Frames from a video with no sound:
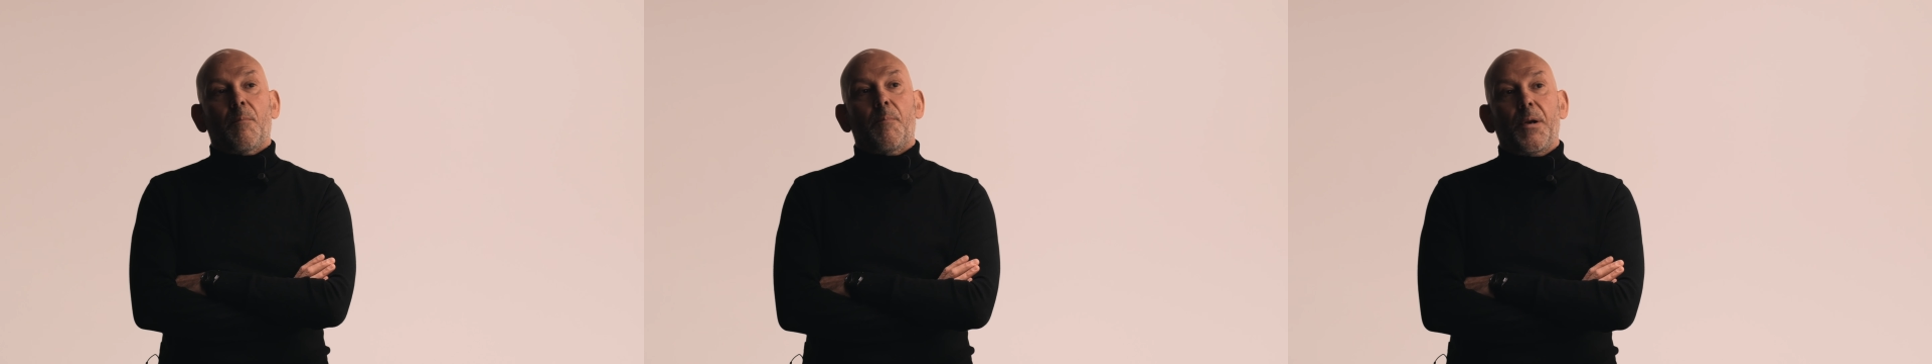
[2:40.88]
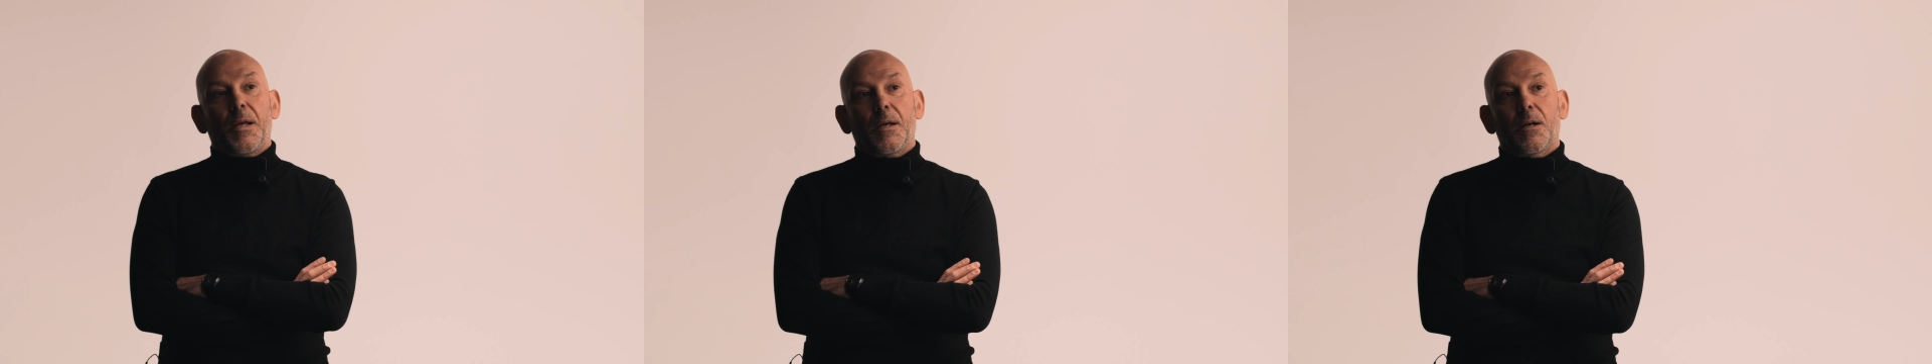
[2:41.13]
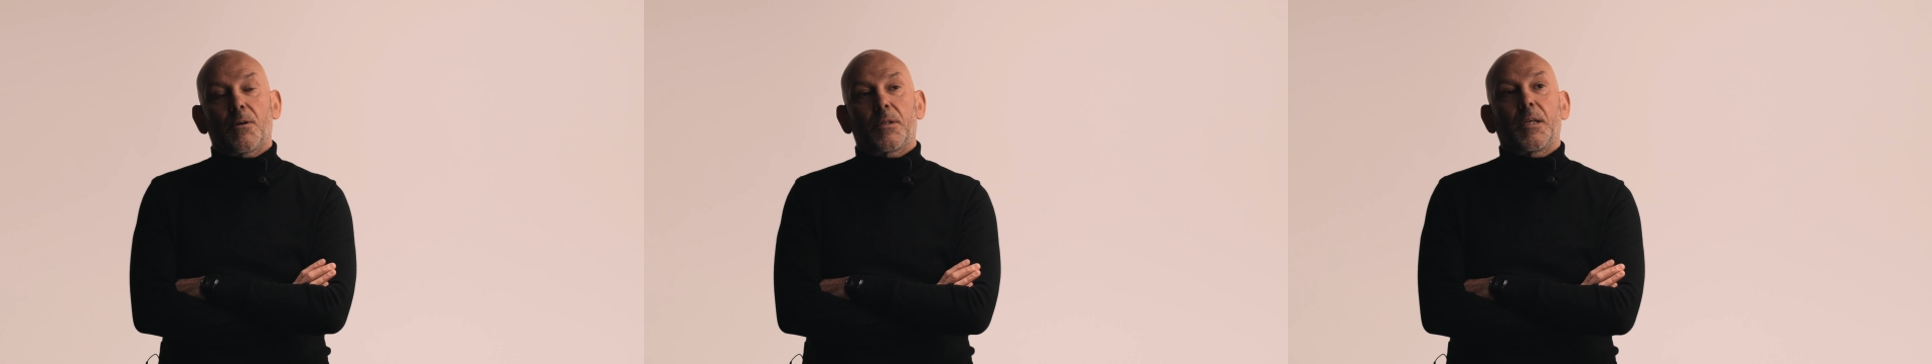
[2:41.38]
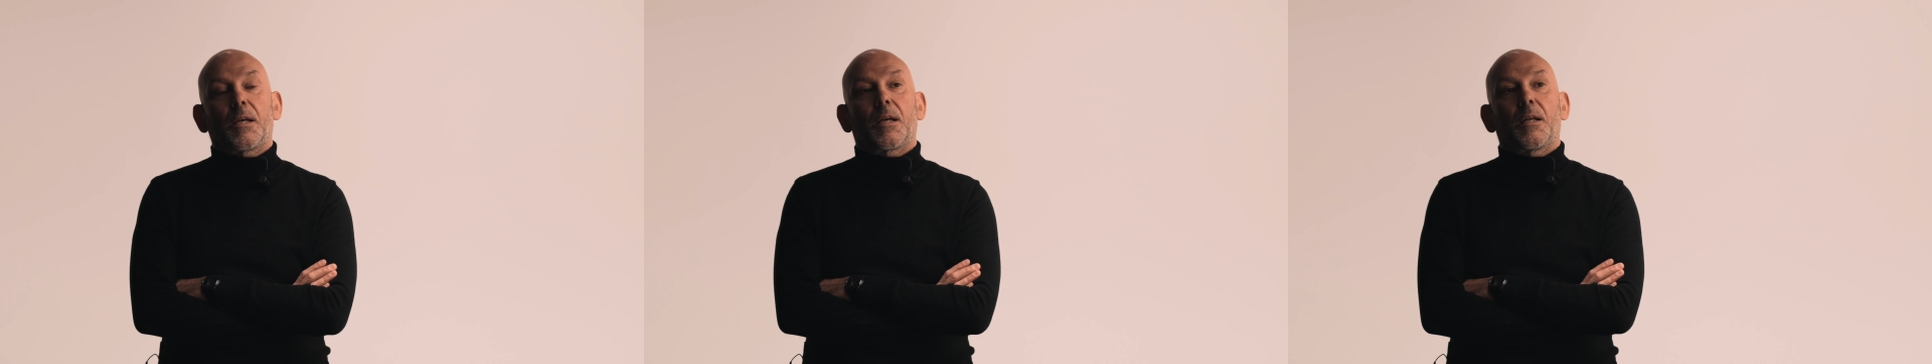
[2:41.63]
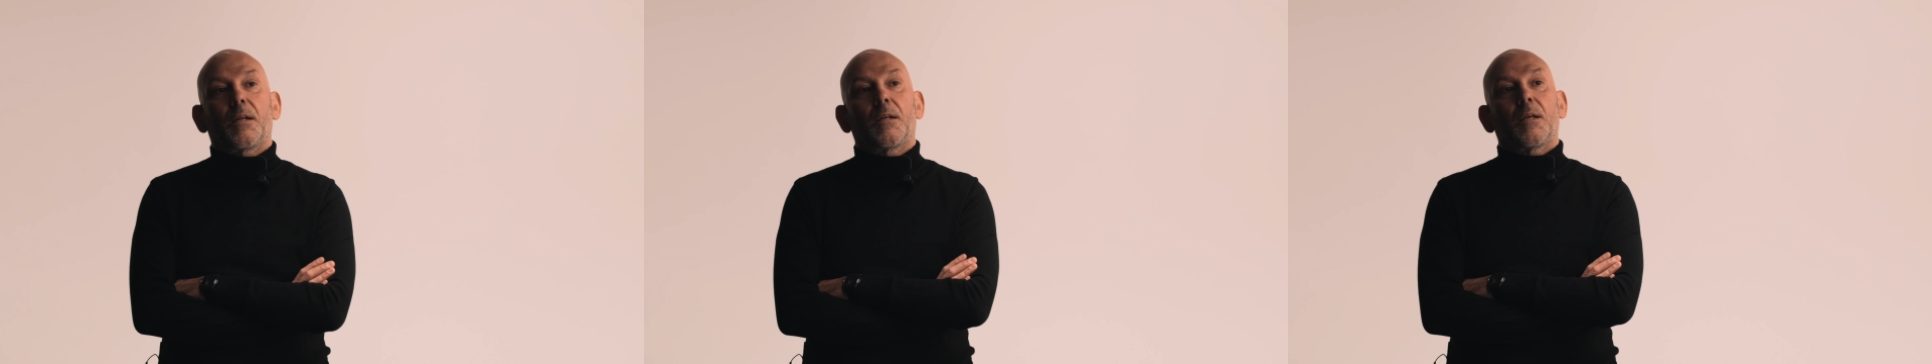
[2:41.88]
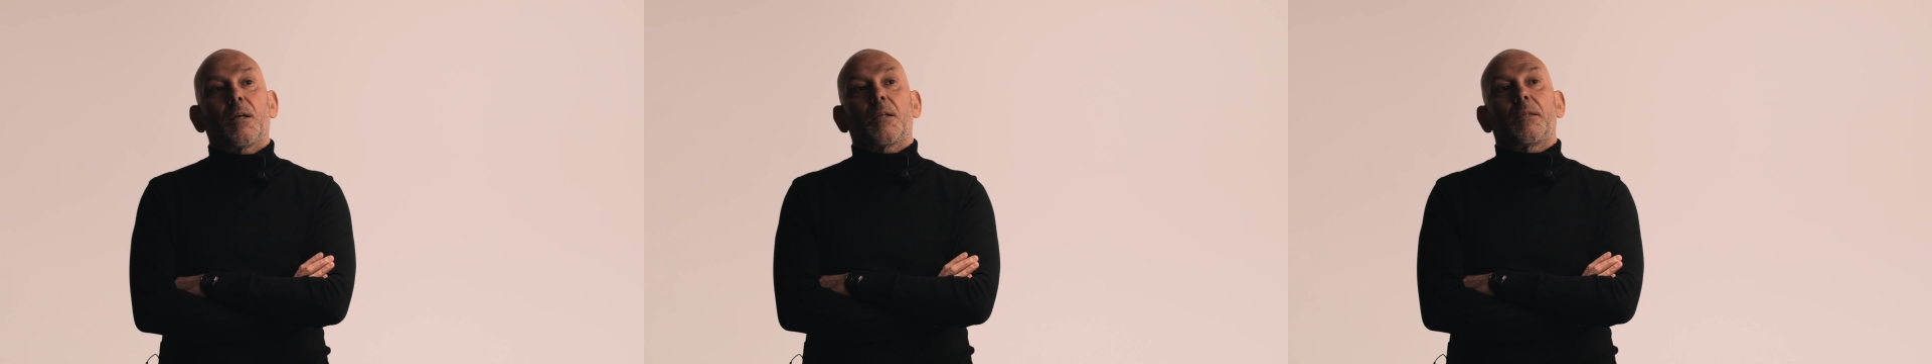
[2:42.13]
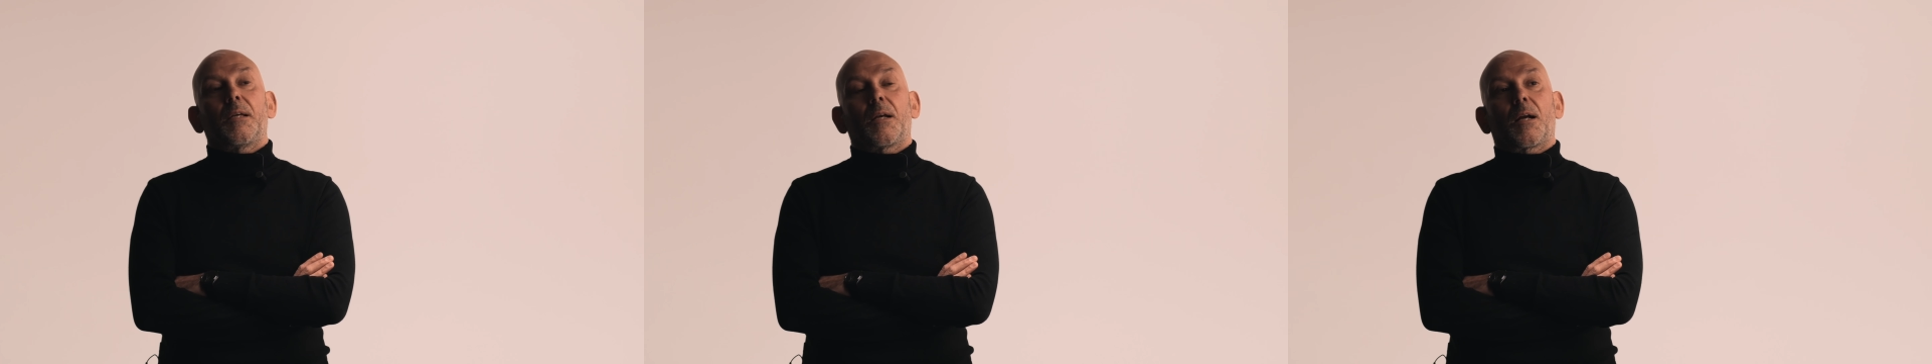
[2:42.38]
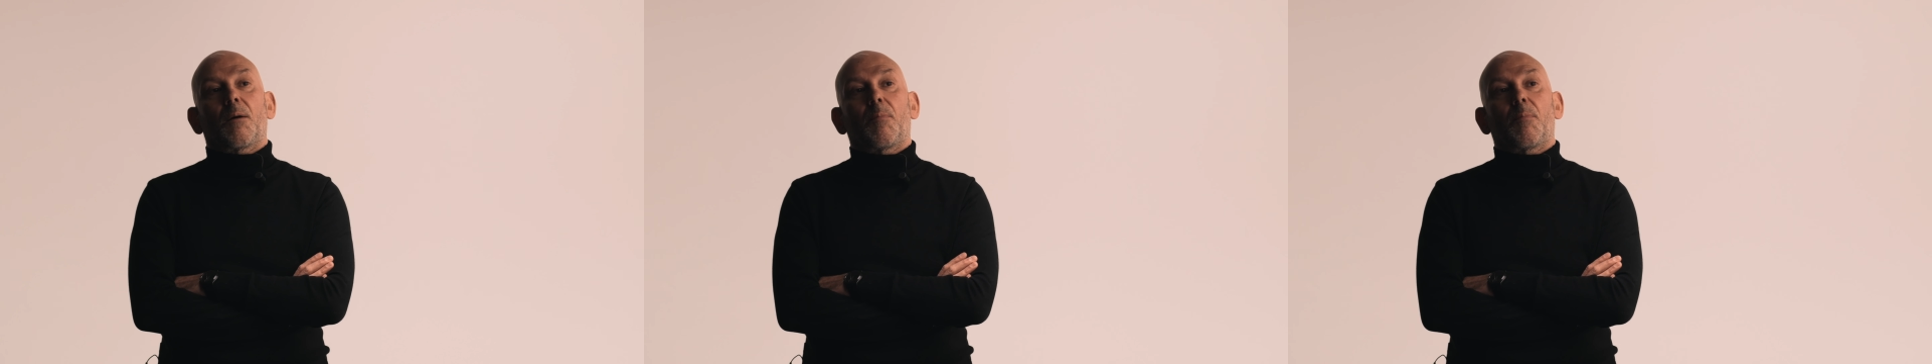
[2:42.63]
bring or they can think